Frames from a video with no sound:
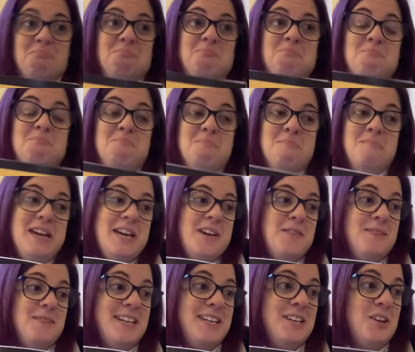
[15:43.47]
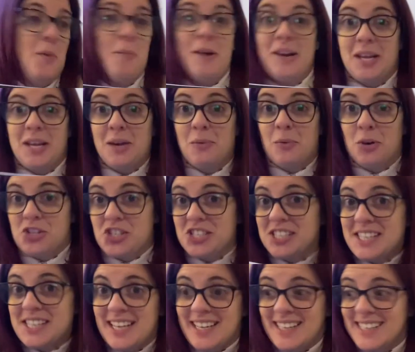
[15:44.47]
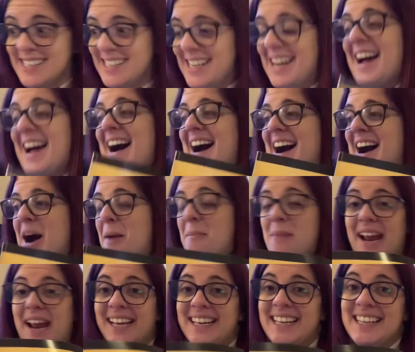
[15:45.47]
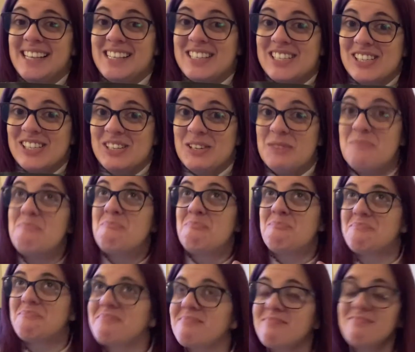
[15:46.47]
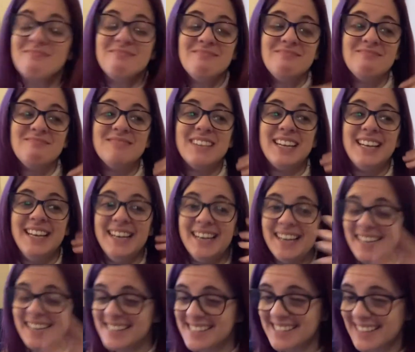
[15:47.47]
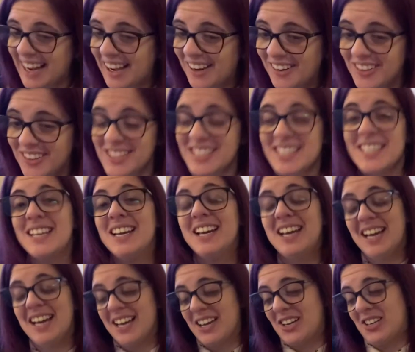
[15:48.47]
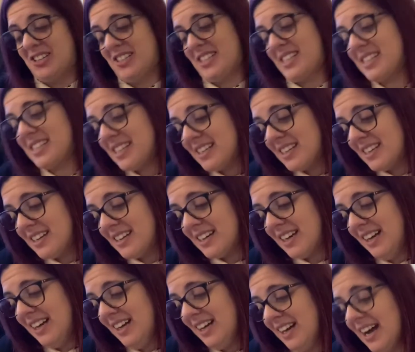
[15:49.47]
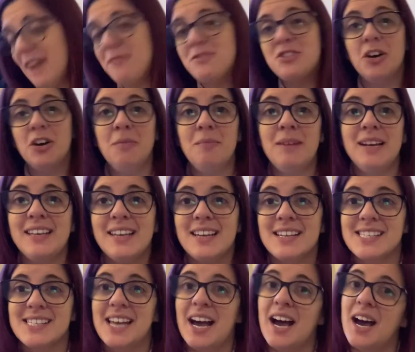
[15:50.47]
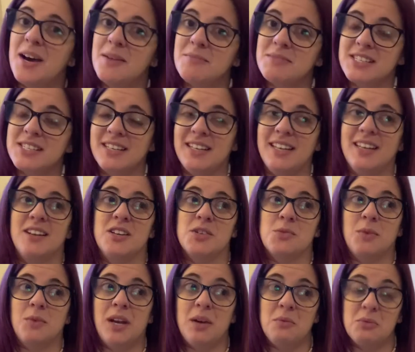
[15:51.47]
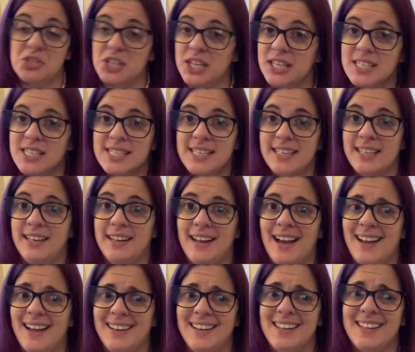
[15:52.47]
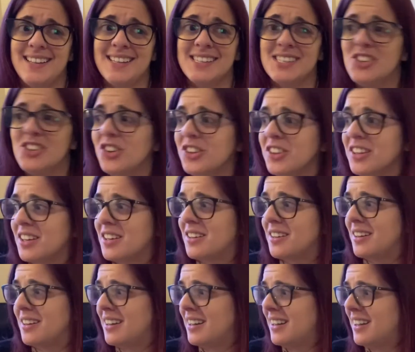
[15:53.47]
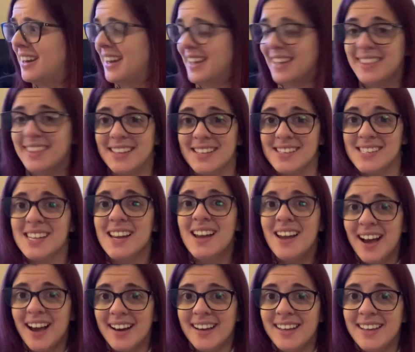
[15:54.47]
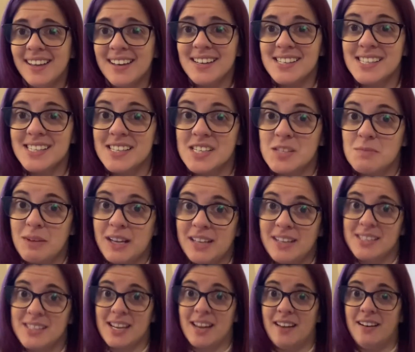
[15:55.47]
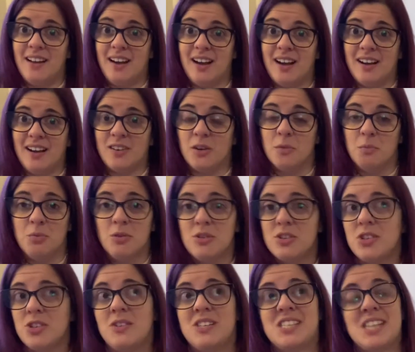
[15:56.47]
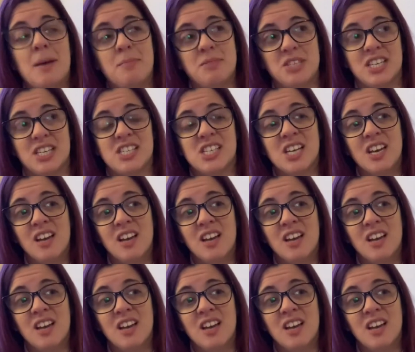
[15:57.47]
Maybe nobody watches this, but I needed to let it out, because I've done my exams in English when I was 18, and it is nothing like this. And English in Spain is a compulsory subject.